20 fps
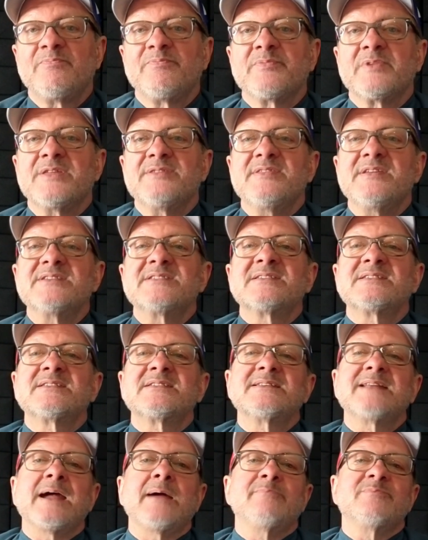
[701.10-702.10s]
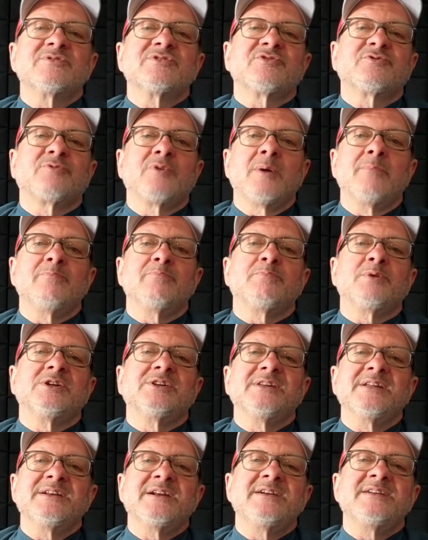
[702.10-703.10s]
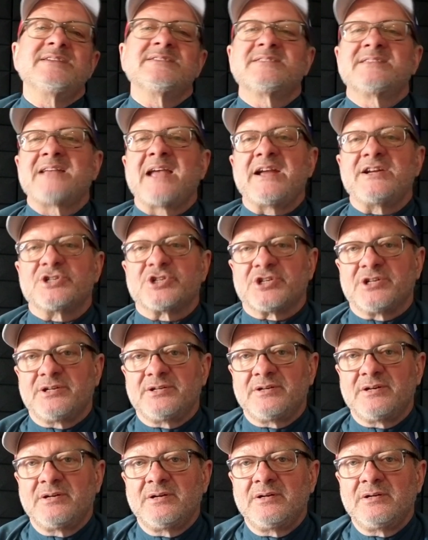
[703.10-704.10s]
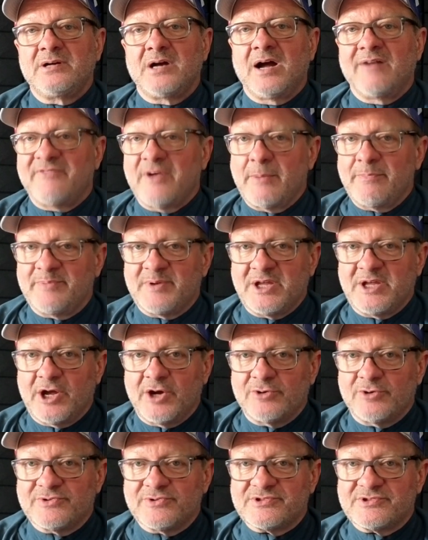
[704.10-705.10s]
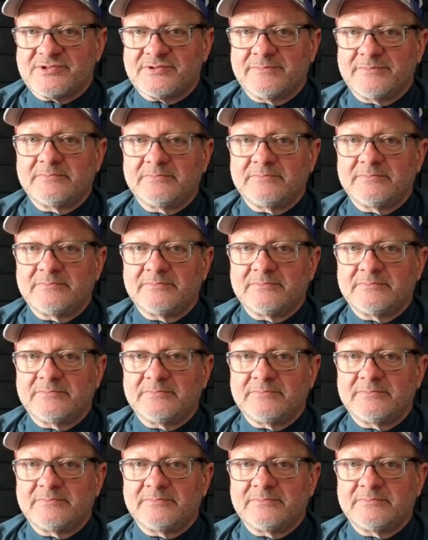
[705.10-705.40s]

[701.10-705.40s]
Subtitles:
This stems from politicization of MPOs,